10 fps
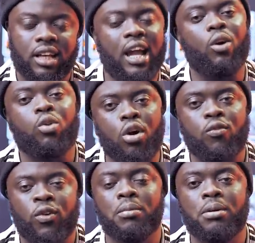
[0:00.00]
And
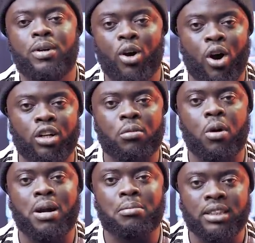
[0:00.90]
Kofobe bro, all no
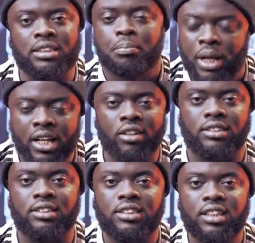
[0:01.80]
more I miss a
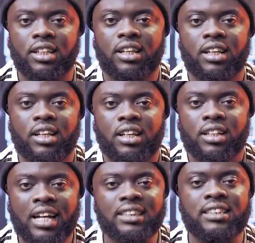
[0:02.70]
penalty.
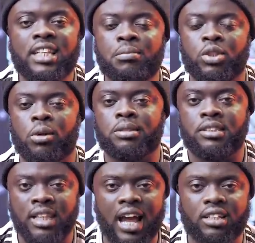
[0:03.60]
Cut him some
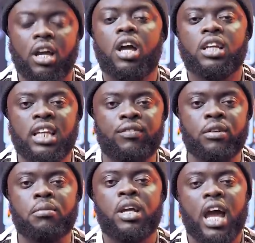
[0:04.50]
slack. Give
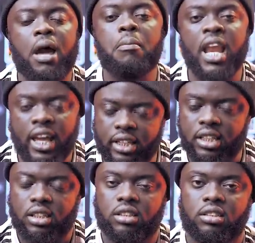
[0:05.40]
him a
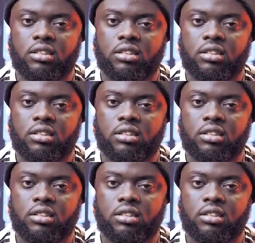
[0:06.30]
break.